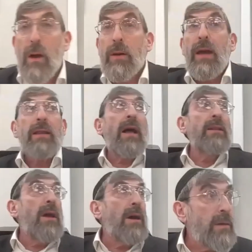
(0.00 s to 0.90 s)
Okay,
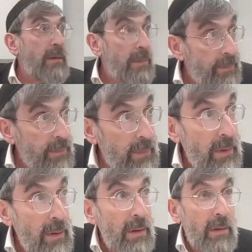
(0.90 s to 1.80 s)
halacha.
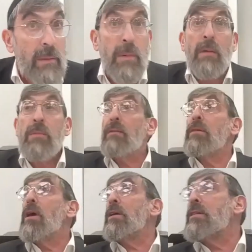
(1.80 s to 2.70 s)
We have a
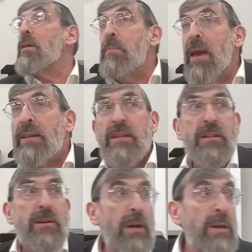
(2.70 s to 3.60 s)
halacha is a mace
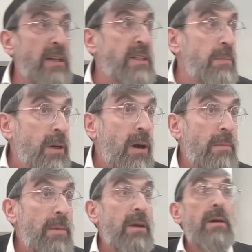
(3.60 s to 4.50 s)
is kines
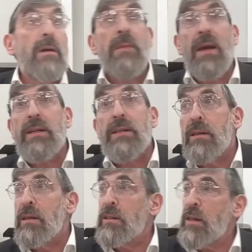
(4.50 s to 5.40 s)
mekaimai. A
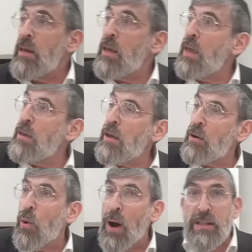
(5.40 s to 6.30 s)
mace is he
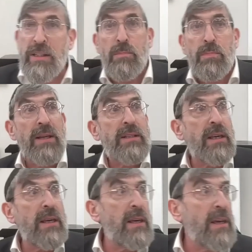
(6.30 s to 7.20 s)
acquires the place
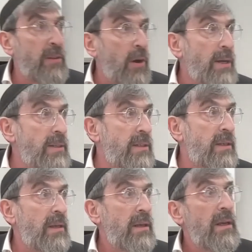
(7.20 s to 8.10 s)
he dies.
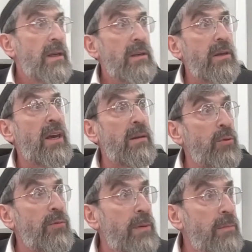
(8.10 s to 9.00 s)
You can't
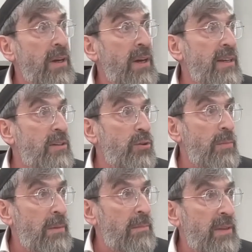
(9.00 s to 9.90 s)
move him. You can
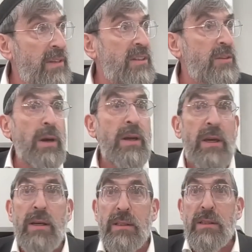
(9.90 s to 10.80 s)
exhume him. This is where
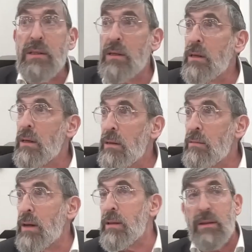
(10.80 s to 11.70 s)
he is,
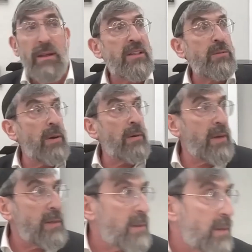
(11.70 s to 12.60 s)
right? This is where he
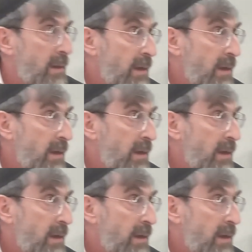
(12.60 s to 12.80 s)
is.